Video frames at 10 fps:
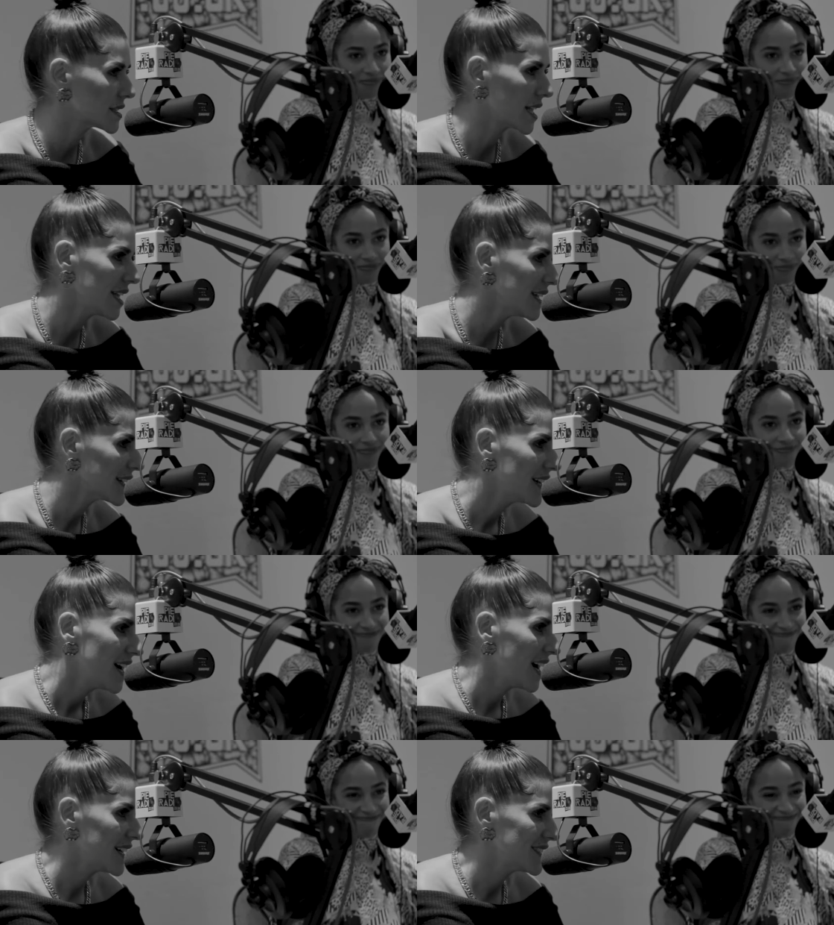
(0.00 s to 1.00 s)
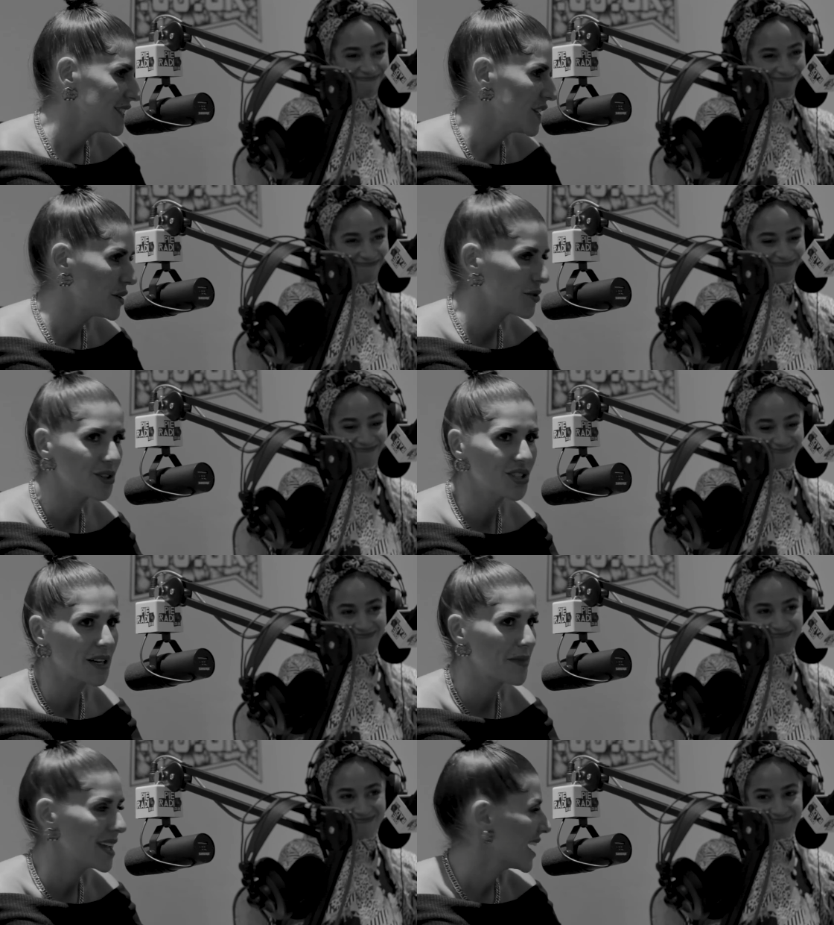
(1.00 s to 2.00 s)
Speaker 1: estate, yeah. and you know we're all
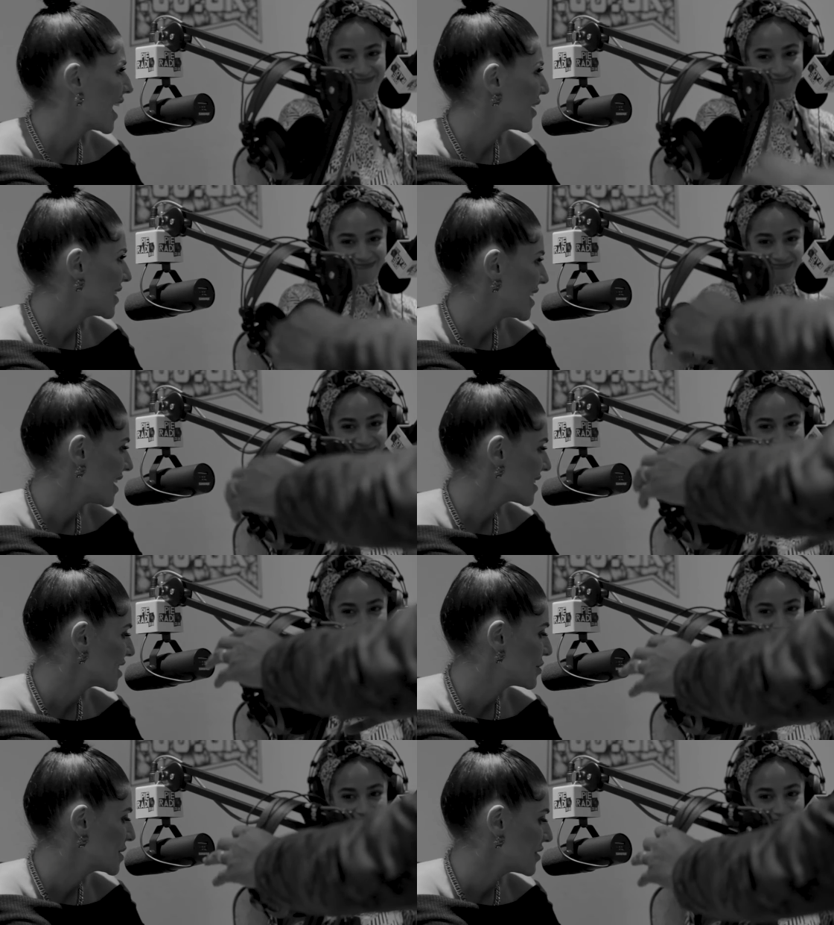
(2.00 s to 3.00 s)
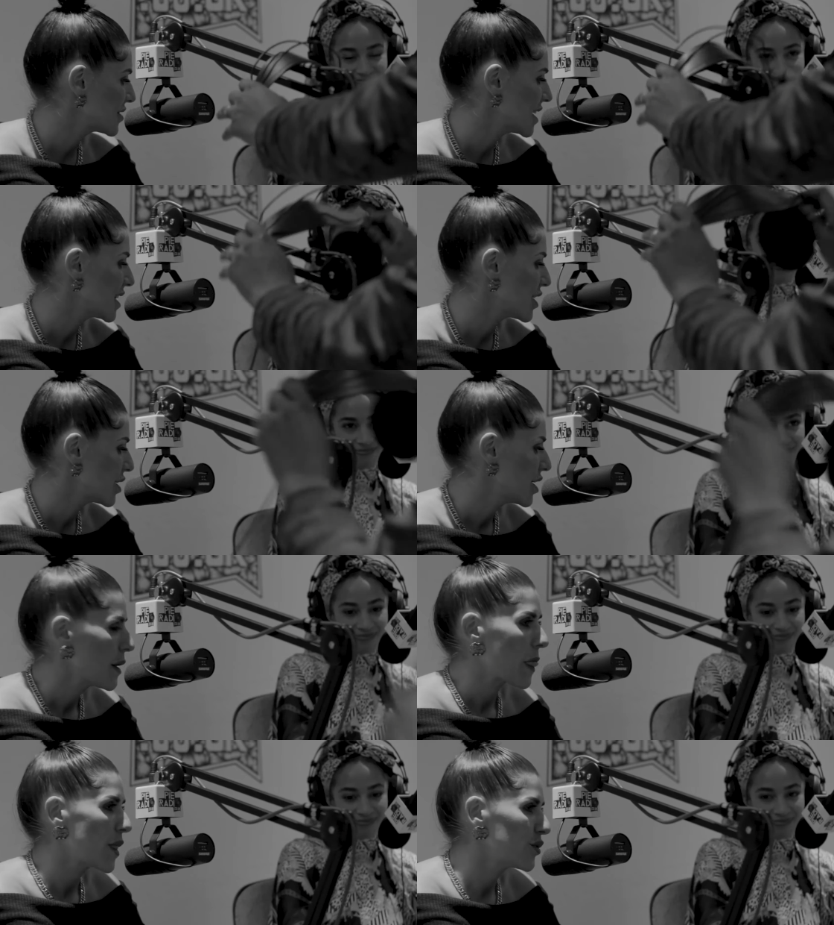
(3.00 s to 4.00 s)
trying to make it out here. So concrete the,
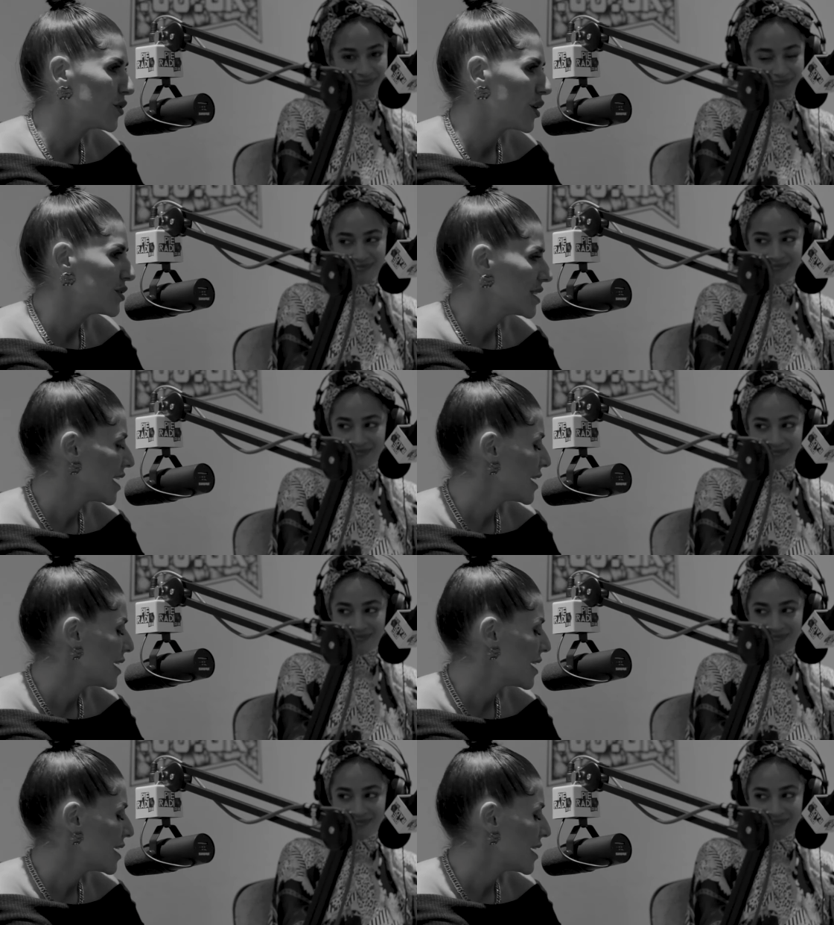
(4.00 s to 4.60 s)
jungle, the rose,